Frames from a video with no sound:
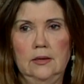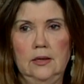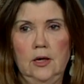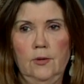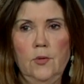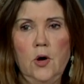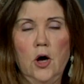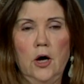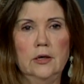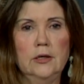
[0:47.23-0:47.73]

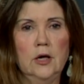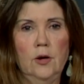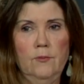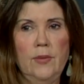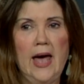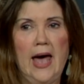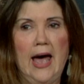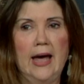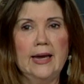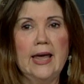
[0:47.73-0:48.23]
Come on, come
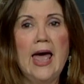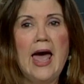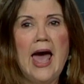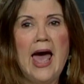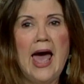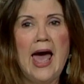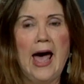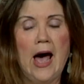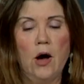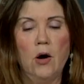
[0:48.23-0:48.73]
back.
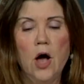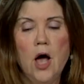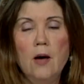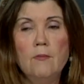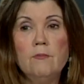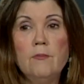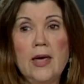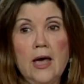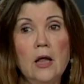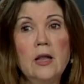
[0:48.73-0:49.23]
How?
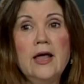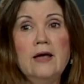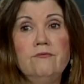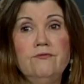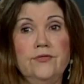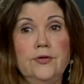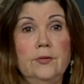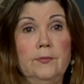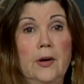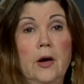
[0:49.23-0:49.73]
Male and
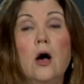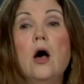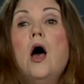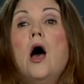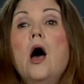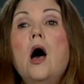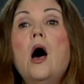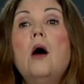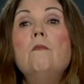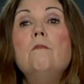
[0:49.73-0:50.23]
female.
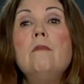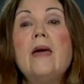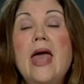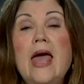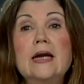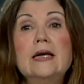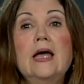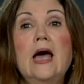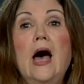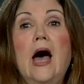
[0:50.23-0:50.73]

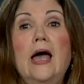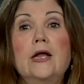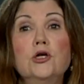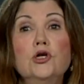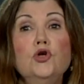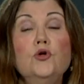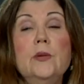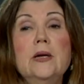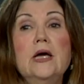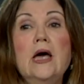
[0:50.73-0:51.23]
Mankind,
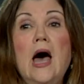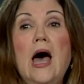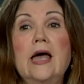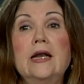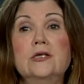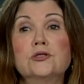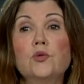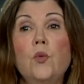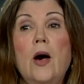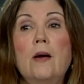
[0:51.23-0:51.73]

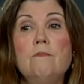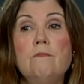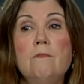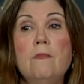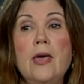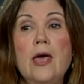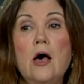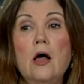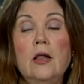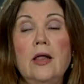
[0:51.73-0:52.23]
humankind is what?
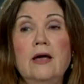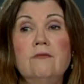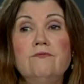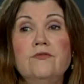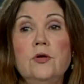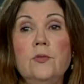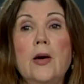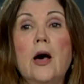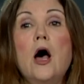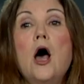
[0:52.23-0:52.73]
Male and
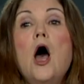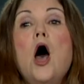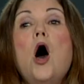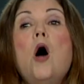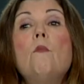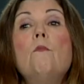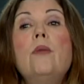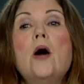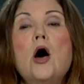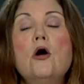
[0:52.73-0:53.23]
female.
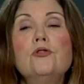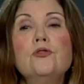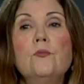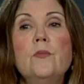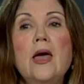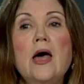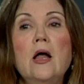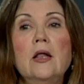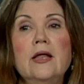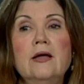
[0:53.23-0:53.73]
Both
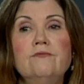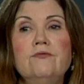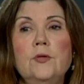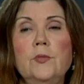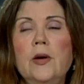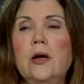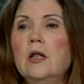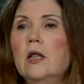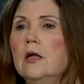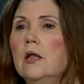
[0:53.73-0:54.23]
male and
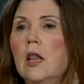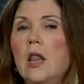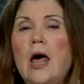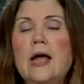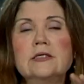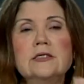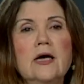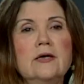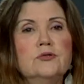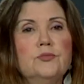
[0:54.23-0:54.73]
female. And a
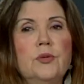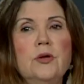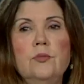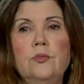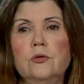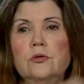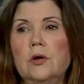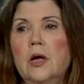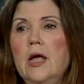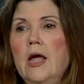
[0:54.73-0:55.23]
lot of times
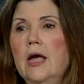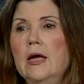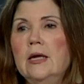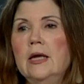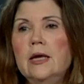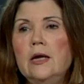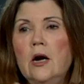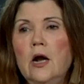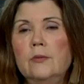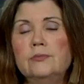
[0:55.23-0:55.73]
people
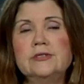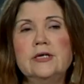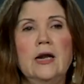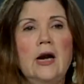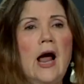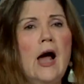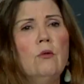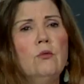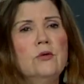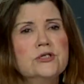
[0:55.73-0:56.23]
get
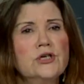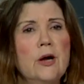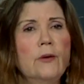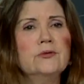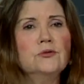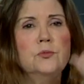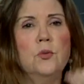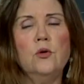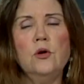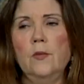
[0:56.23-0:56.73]
upset. I wish I
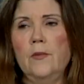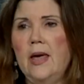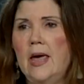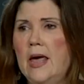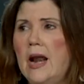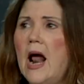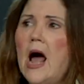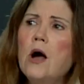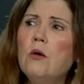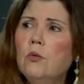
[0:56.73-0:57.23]
was born a
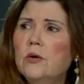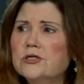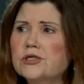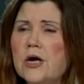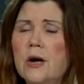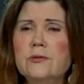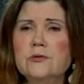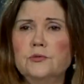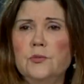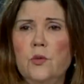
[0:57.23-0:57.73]
man. I wish
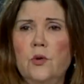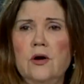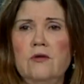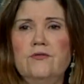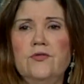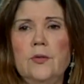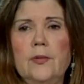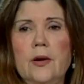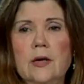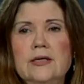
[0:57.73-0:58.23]
I was born a
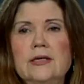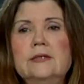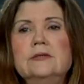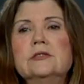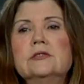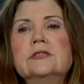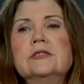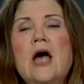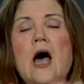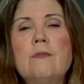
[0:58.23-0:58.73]
female.
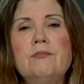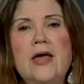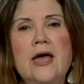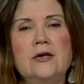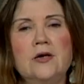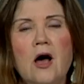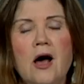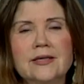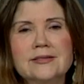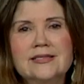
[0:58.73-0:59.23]
Stop
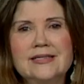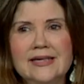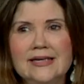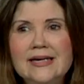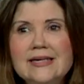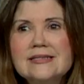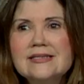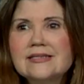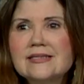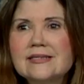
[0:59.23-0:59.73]
that
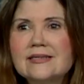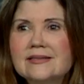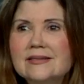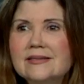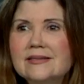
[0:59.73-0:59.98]
nonsense.